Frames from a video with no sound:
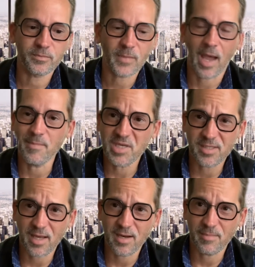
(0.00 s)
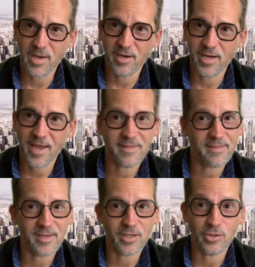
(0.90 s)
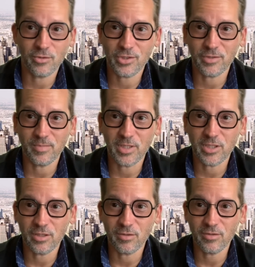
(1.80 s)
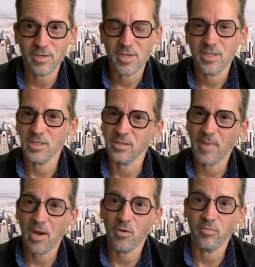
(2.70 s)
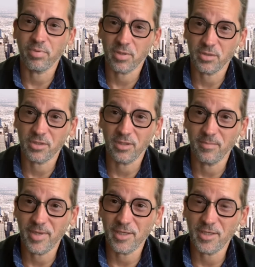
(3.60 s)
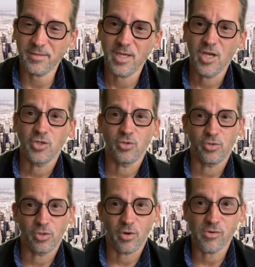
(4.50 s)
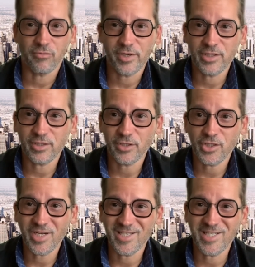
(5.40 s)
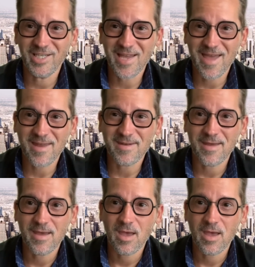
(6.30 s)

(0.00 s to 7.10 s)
I'm excited about it. I think you should be too. It's just my own personal opinion. Do your own research. Gnln.